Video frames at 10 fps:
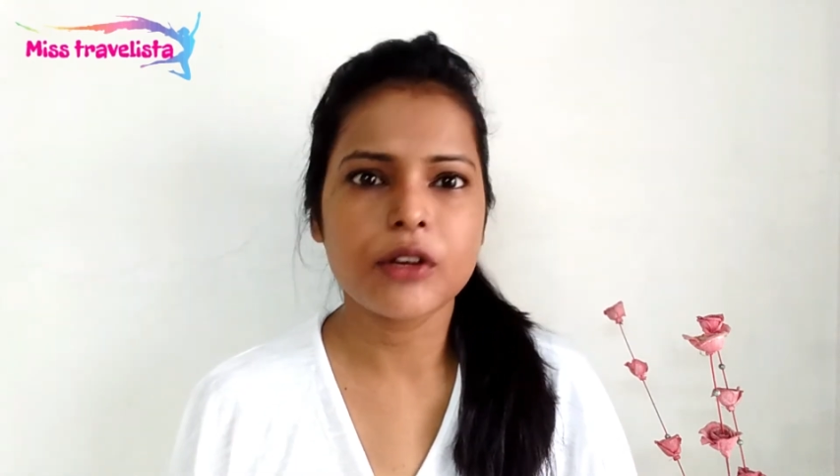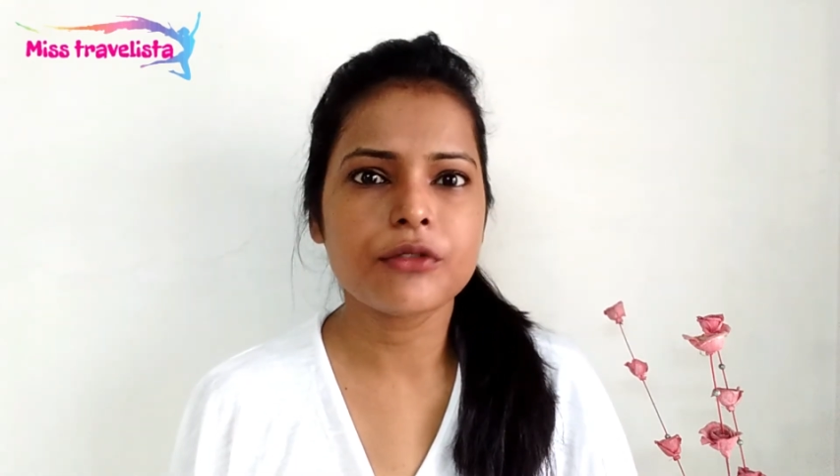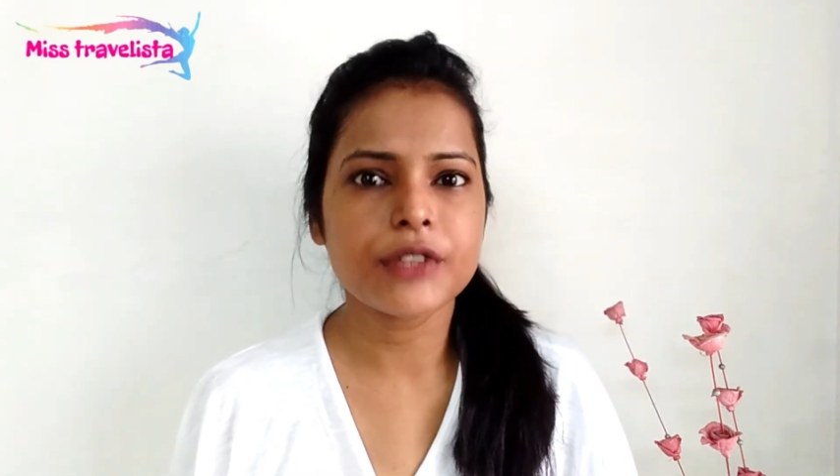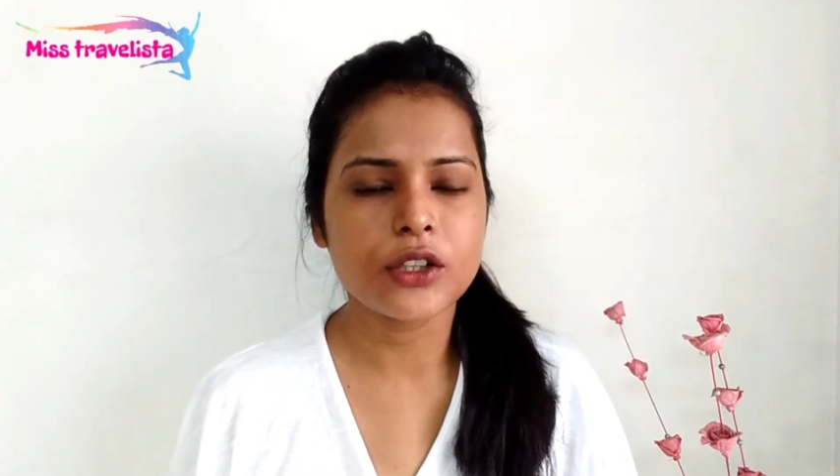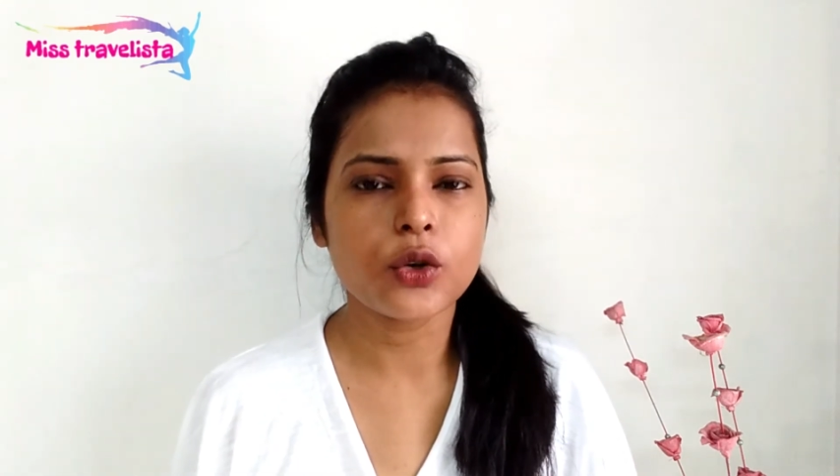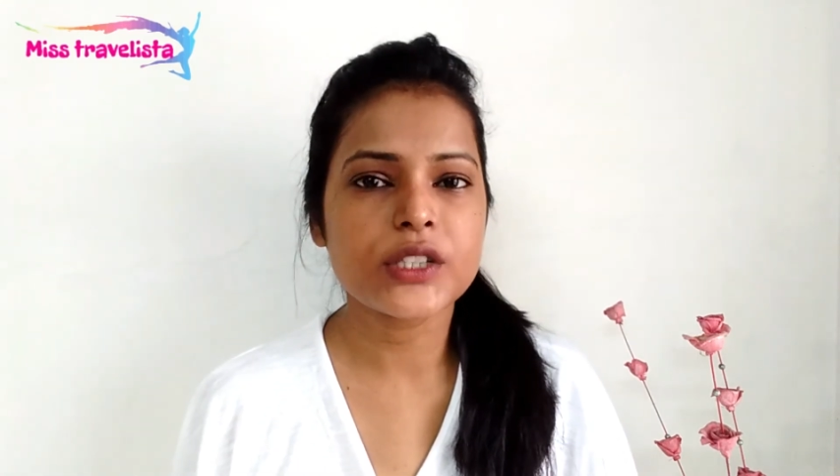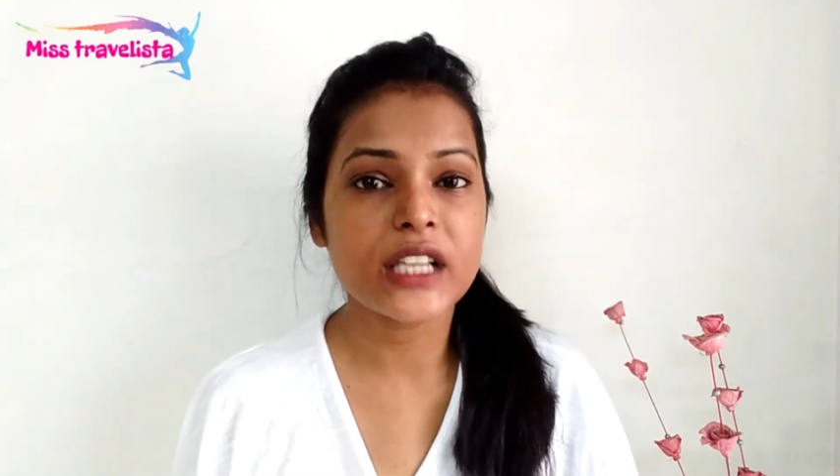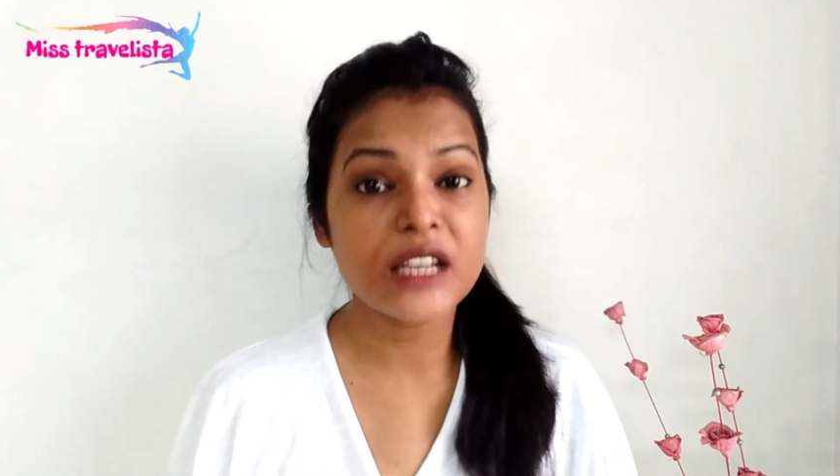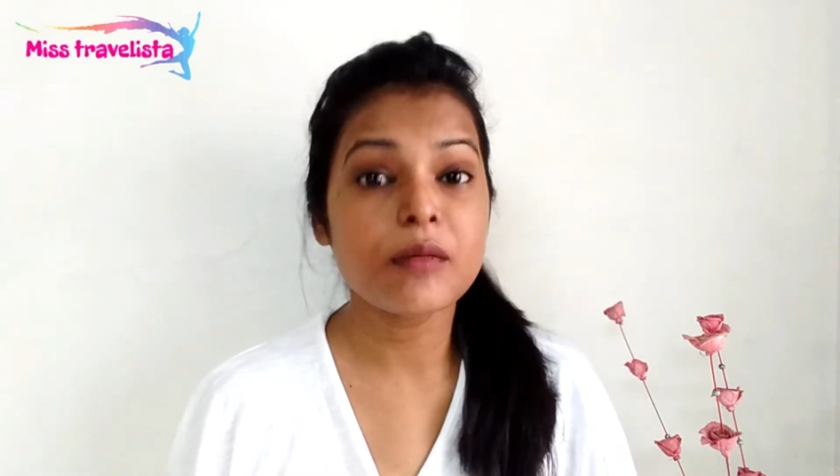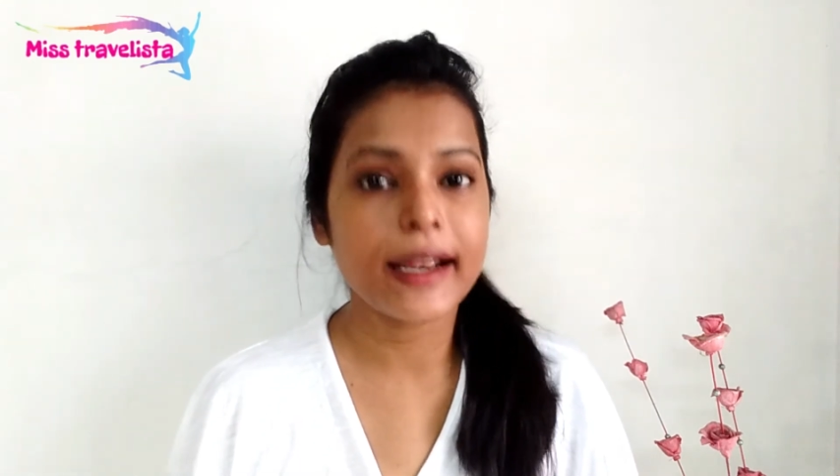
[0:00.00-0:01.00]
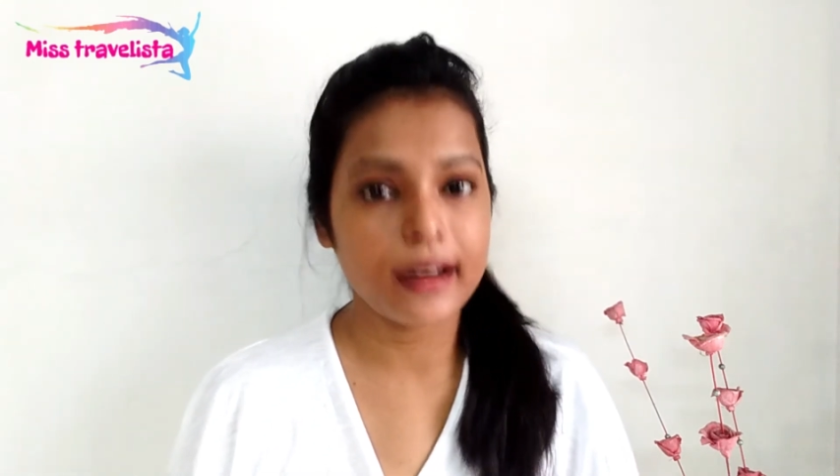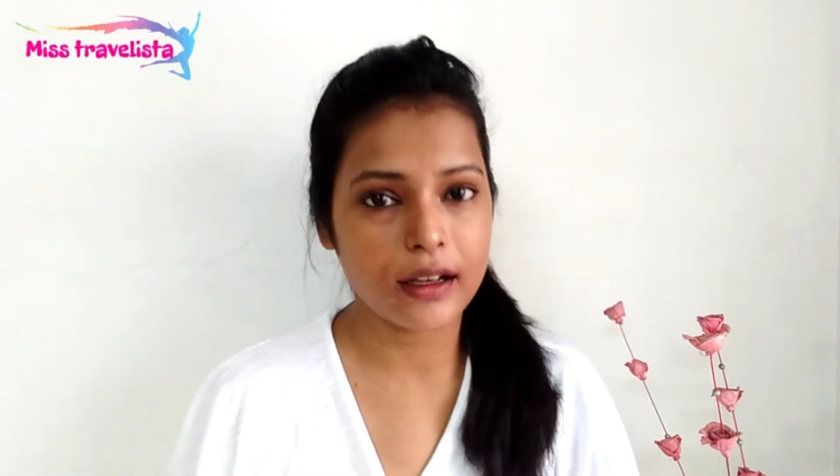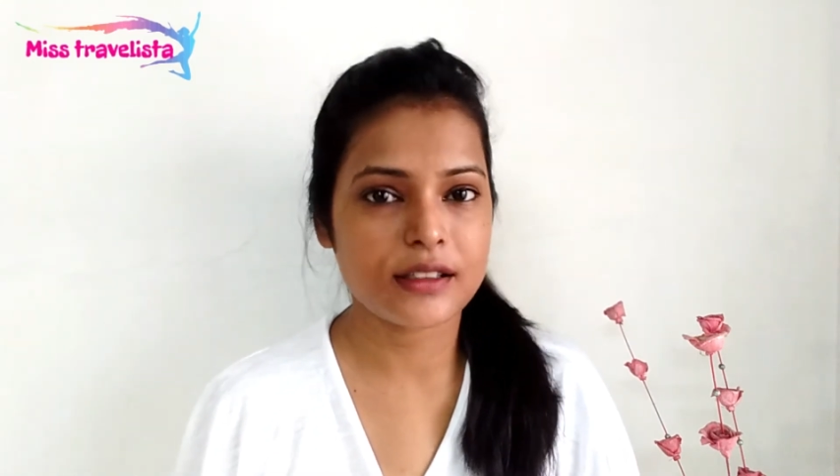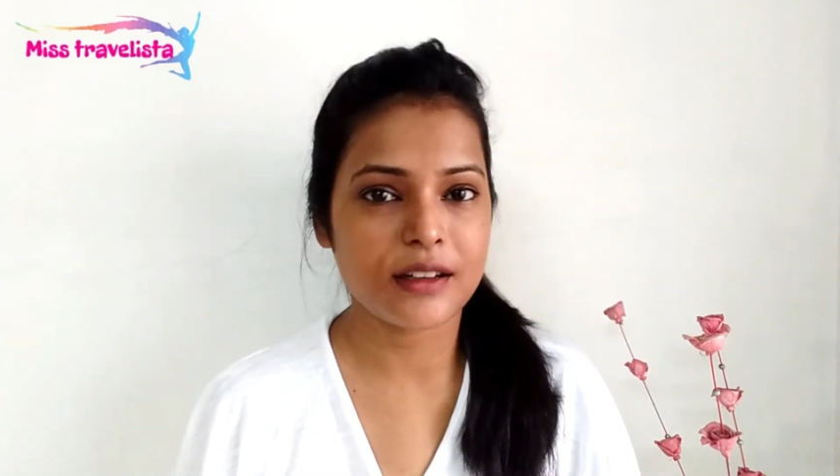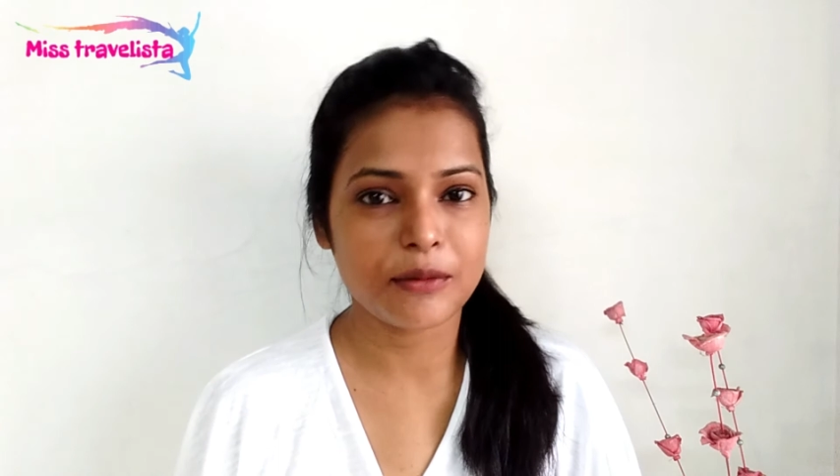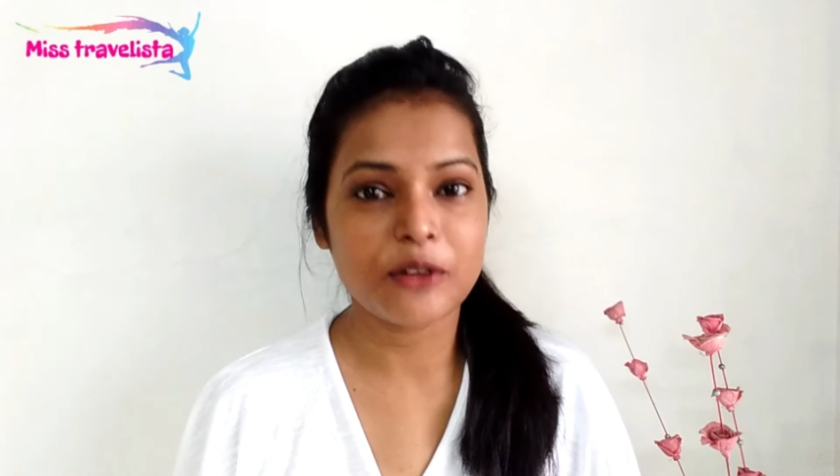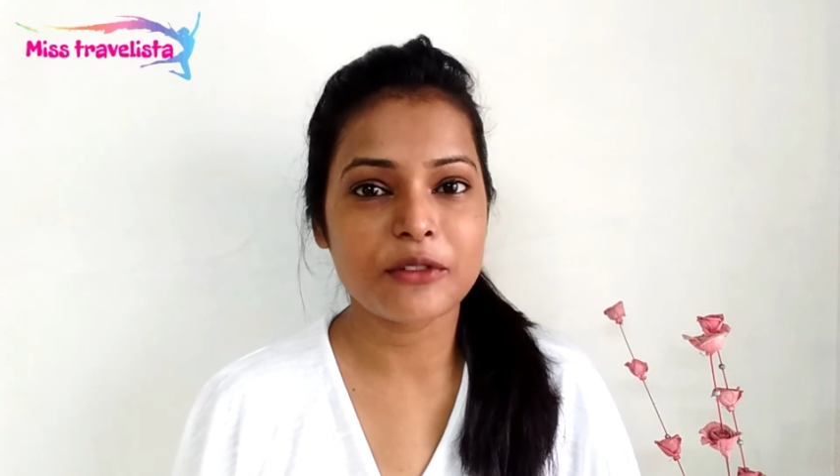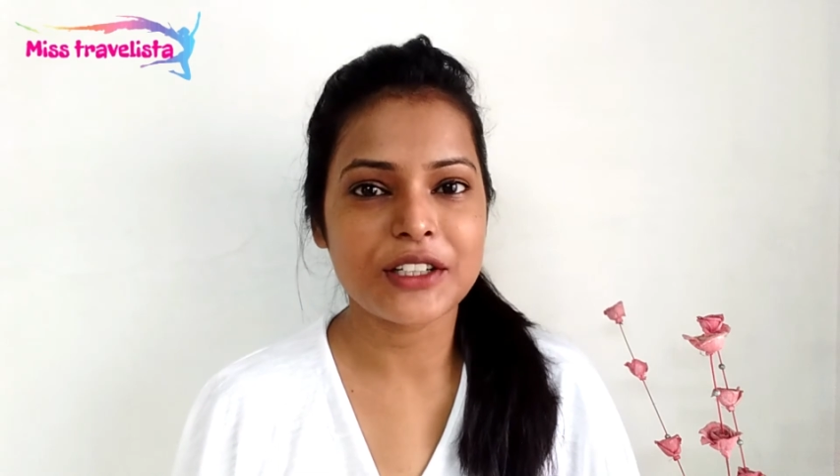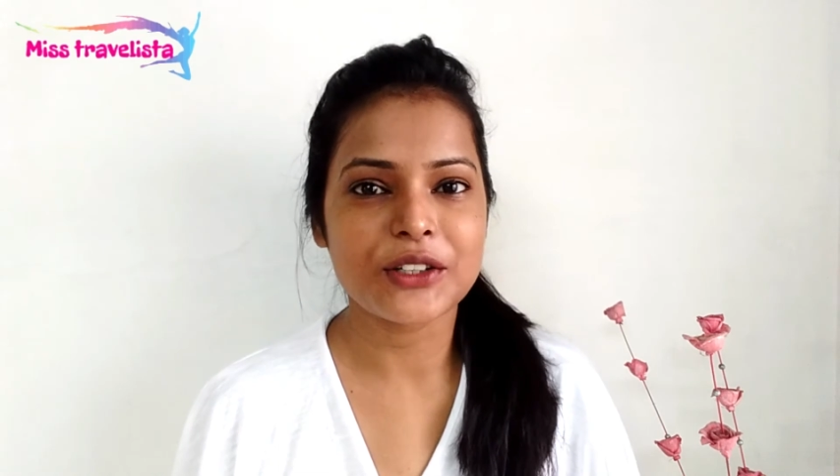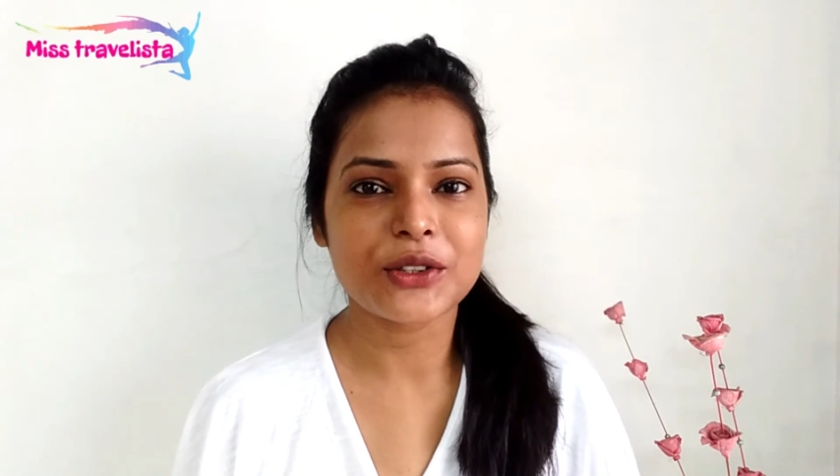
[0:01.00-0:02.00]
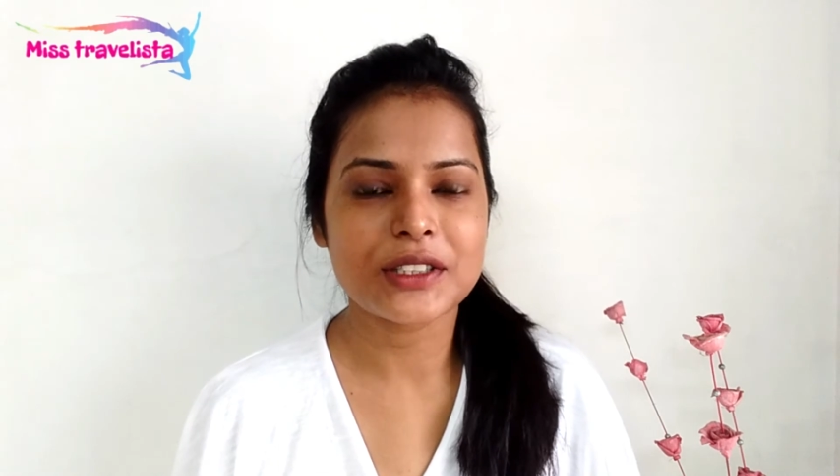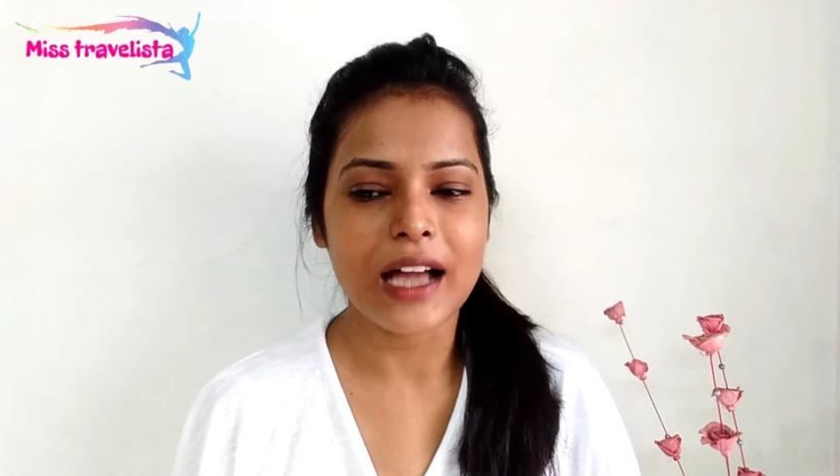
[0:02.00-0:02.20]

of videos,